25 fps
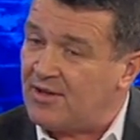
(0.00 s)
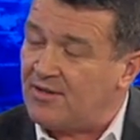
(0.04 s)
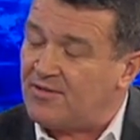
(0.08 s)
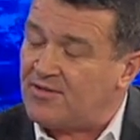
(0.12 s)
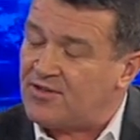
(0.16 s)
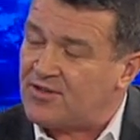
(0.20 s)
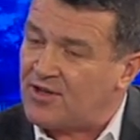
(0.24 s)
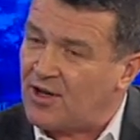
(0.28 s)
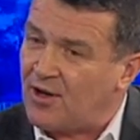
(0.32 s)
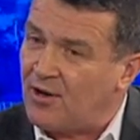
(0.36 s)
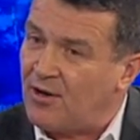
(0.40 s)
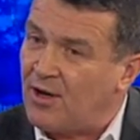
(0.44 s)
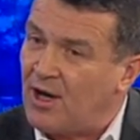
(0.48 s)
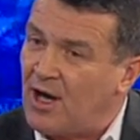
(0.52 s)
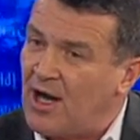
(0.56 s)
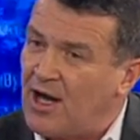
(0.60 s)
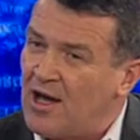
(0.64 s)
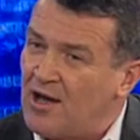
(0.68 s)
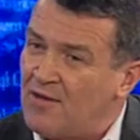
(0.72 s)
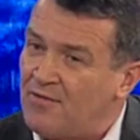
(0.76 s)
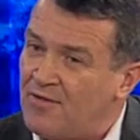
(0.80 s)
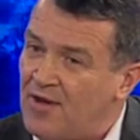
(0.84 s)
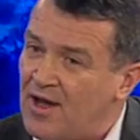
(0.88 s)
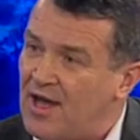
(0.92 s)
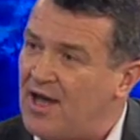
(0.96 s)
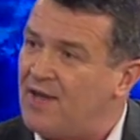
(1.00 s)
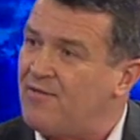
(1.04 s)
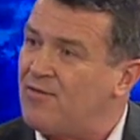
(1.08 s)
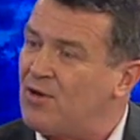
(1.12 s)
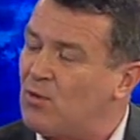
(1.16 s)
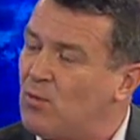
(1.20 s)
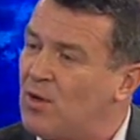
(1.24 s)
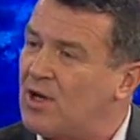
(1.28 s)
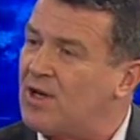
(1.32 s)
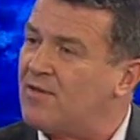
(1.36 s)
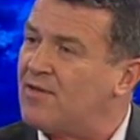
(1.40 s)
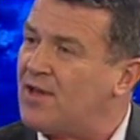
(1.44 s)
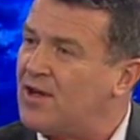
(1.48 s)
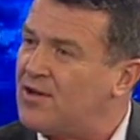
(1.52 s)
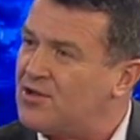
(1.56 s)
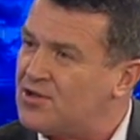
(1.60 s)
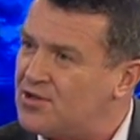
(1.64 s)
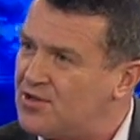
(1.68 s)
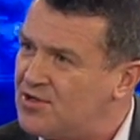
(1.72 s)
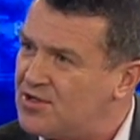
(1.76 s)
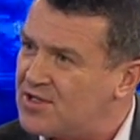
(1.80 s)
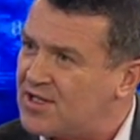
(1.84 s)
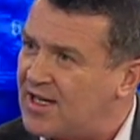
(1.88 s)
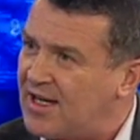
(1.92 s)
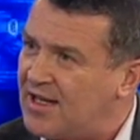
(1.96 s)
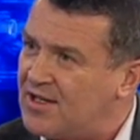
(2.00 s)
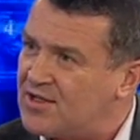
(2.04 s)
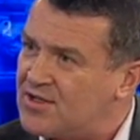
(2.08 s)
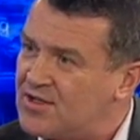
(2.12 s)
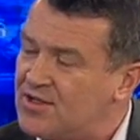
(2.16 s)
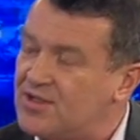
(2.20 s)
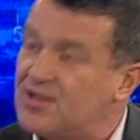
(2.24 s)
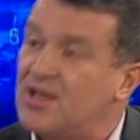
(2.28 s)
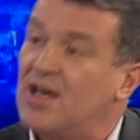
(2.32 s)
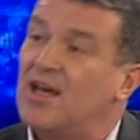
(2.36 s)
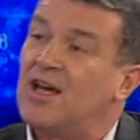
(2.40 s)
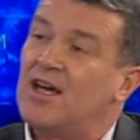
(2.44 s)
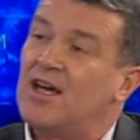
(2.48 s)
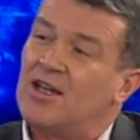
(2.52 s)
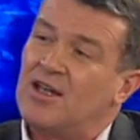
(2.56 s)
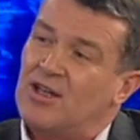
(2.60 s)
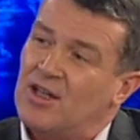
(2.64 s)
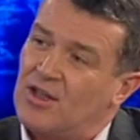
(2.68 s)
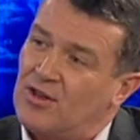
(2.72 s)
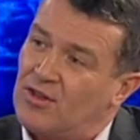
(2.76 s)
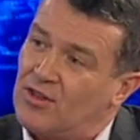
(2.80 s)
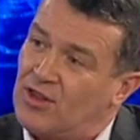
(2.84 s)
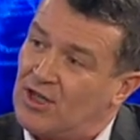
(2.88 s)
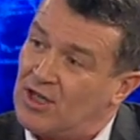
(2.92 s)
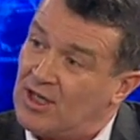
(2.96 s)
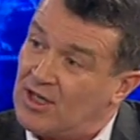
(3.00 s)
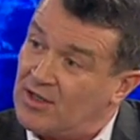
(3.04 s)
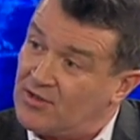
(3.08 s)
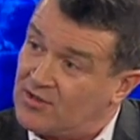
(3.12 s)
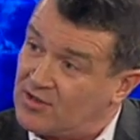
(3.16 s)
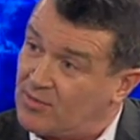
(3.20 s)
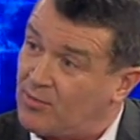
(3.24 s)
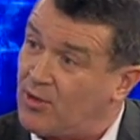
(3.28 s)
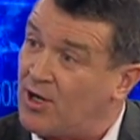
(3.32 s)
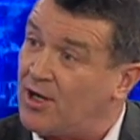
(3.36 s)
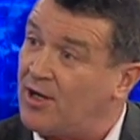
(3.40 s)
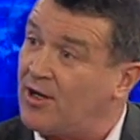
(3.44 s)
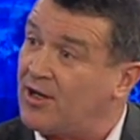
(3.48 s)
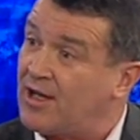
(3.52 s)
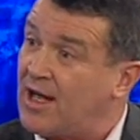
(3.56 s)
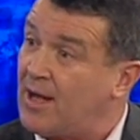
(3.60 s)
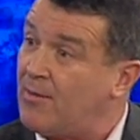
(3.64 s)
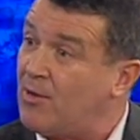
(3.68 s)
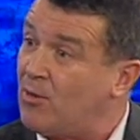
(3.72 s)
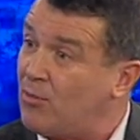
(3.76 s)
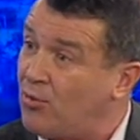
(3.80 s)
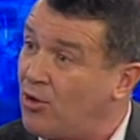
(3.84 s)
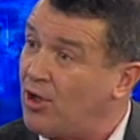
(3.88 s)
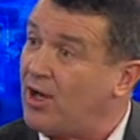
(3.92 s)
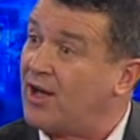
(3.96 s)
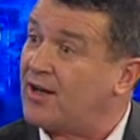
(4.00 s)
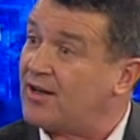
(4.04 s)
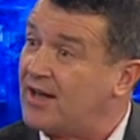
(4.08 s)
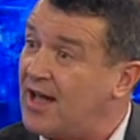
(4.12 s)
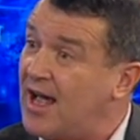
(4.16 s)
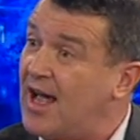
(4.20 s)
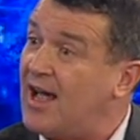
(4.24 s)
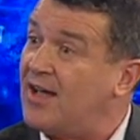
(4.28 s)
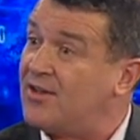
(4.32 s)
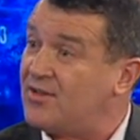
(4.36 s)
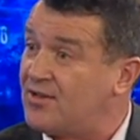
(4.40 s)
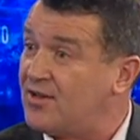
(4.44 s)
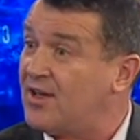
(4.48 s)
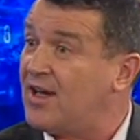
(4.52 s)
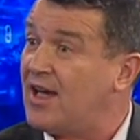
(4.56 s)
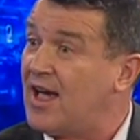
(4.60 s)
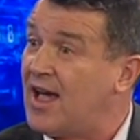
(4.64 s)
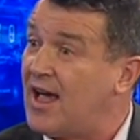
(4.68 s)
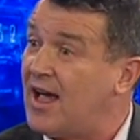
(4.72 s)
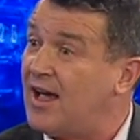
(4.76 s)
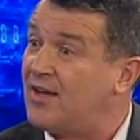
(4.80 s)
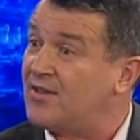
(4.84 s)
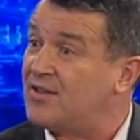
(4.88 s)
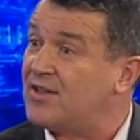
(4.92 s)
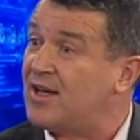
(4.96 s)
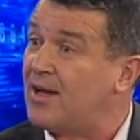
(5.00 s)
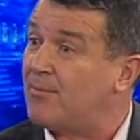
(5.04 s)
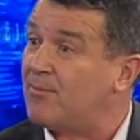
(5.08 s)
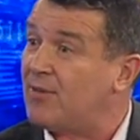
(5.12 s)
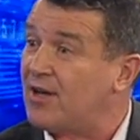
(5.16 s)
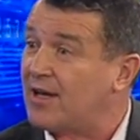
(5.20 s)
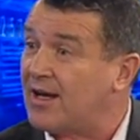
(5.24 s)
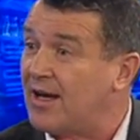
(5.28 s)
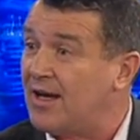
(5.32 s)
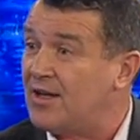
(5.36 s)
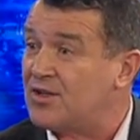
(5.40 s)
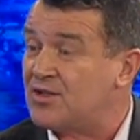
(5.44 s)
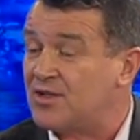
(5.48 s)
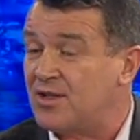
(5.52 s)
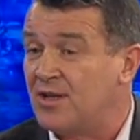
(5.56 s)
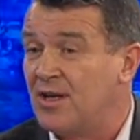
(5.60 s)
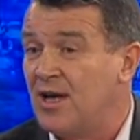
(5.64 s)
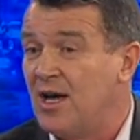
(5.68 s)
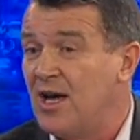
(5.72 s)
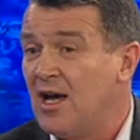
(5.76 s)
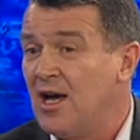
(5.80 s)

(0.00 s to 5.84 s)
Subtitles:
So for every one of those use cases, the Soprano GAMMA product has an application.